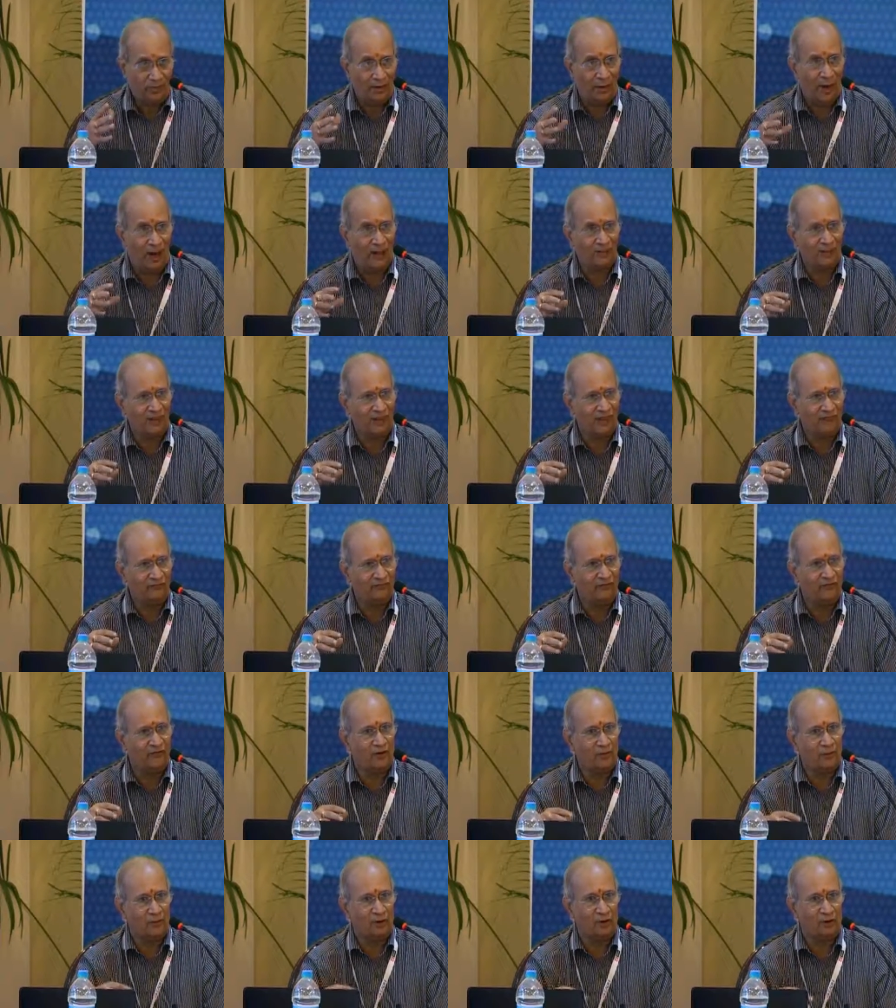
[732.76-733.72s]
I think we
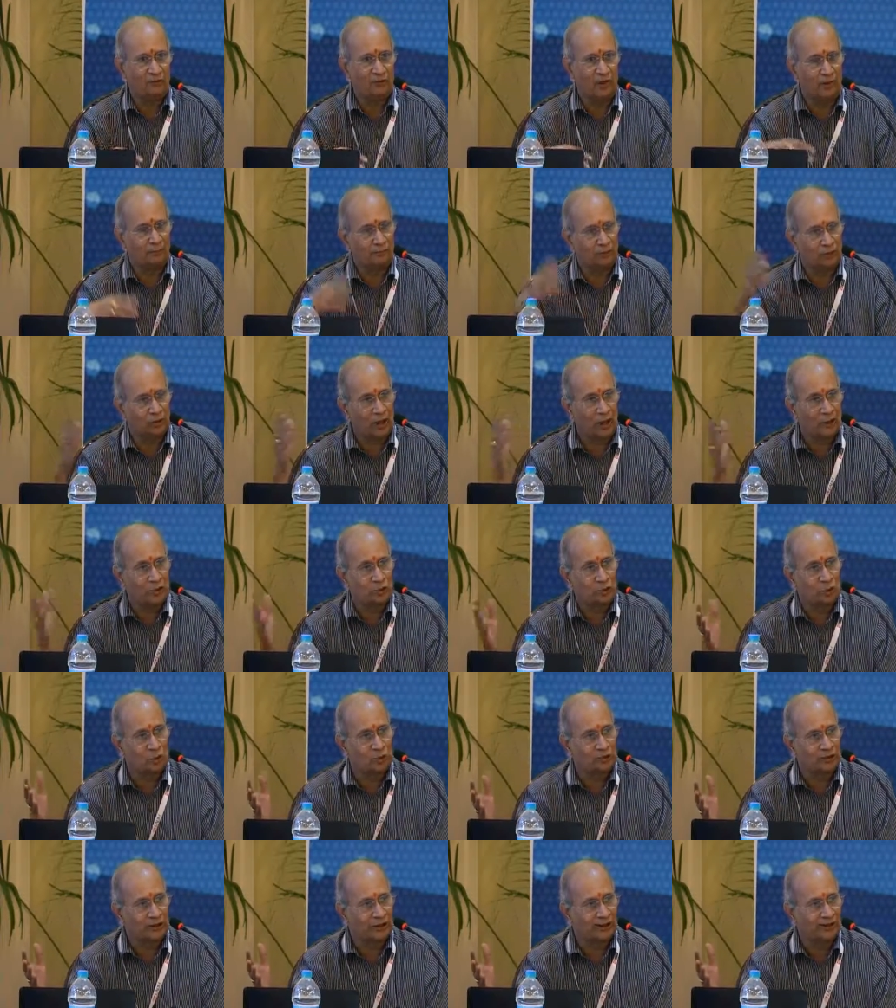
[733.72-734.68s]
went to the, jump to the
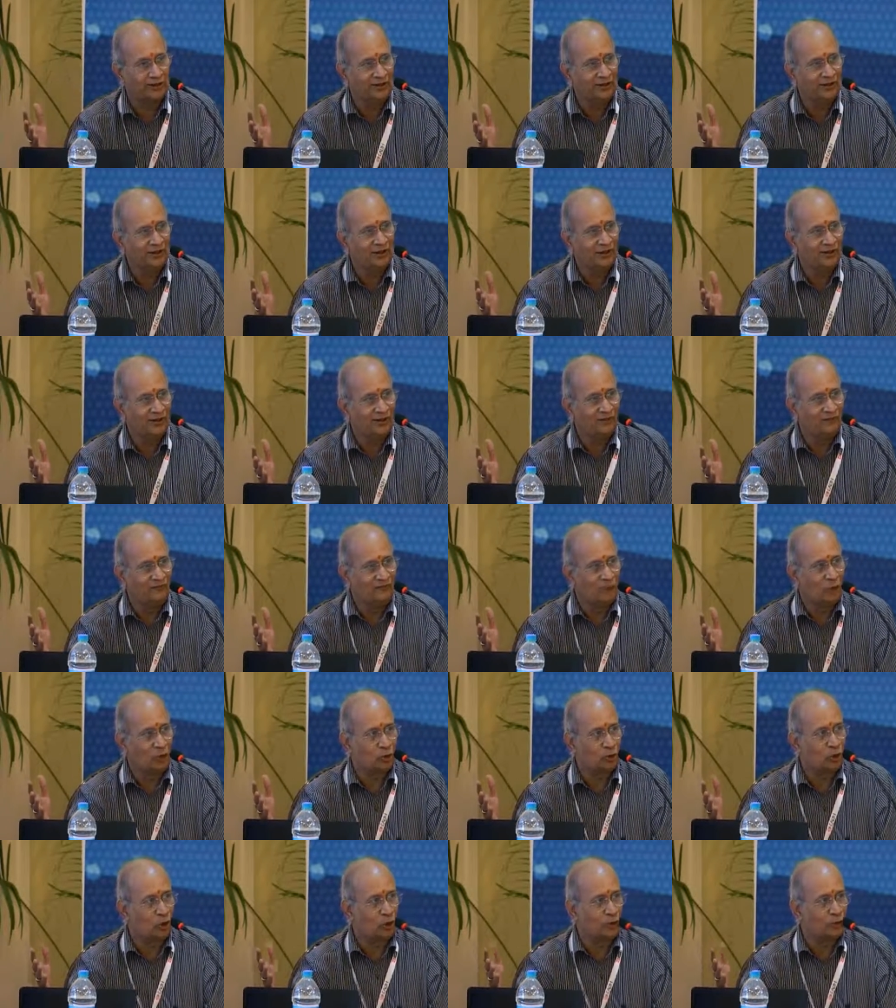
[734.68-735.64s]
outsourcing
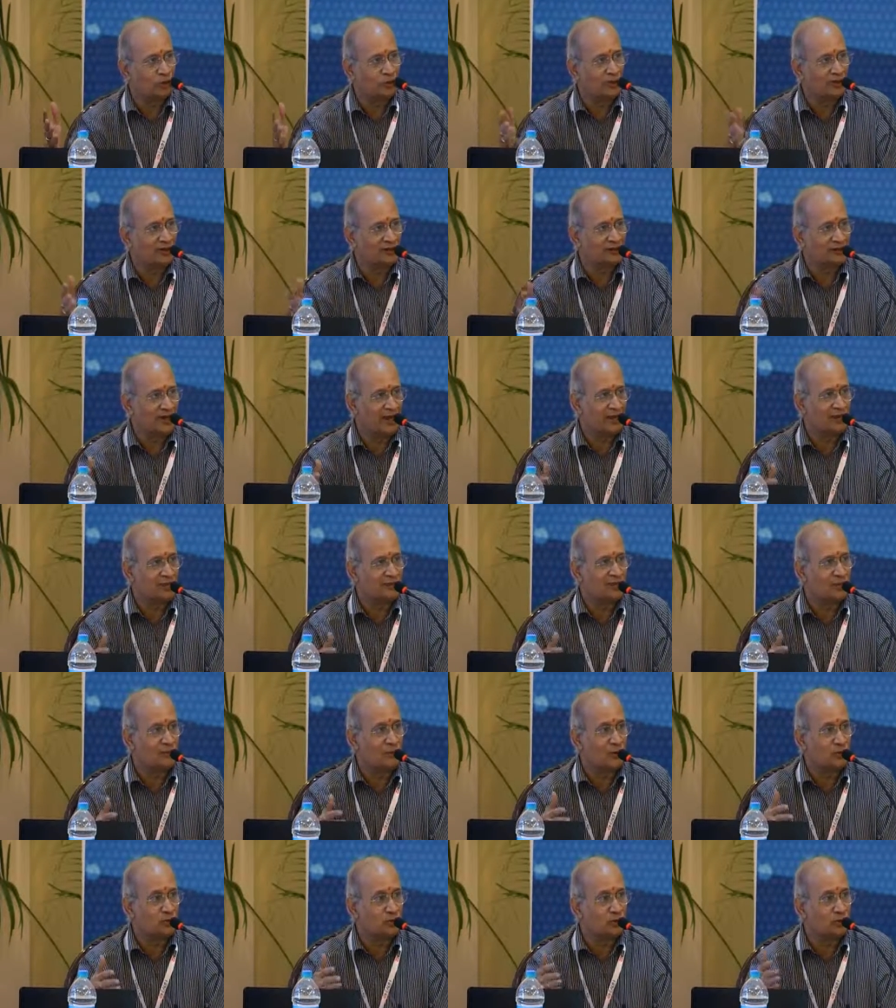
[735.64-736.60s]
without going to the stages
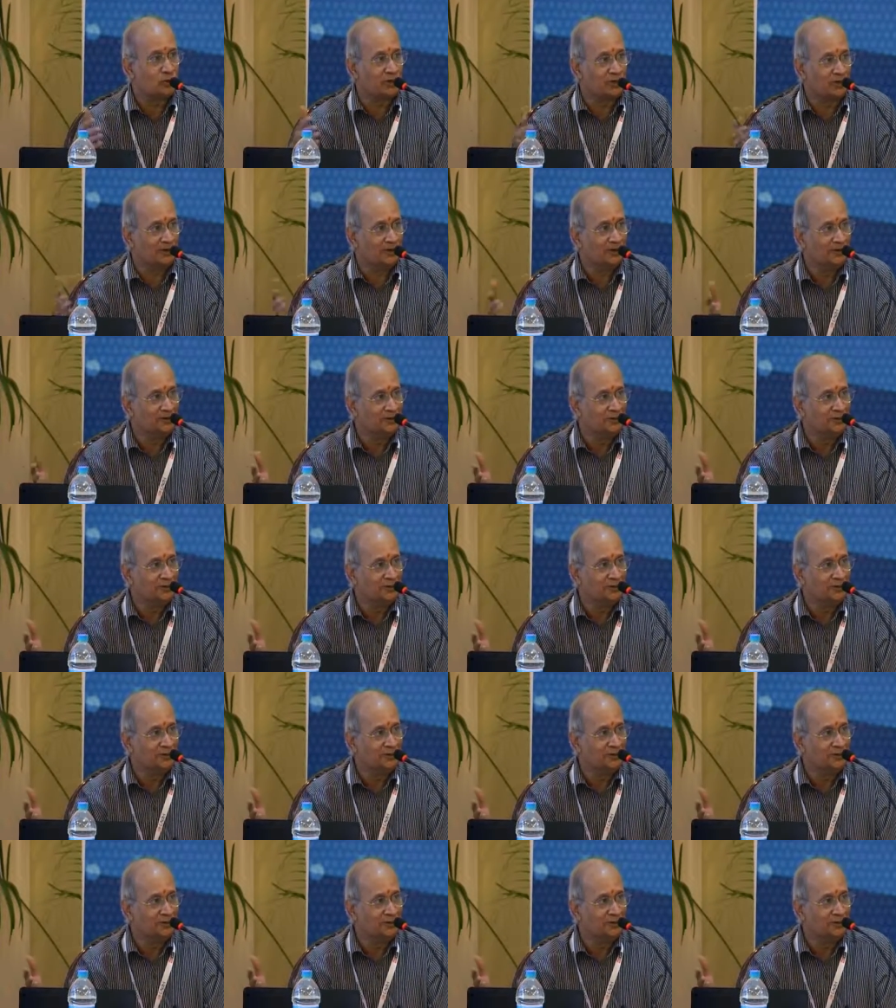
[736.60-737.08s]
of maturity.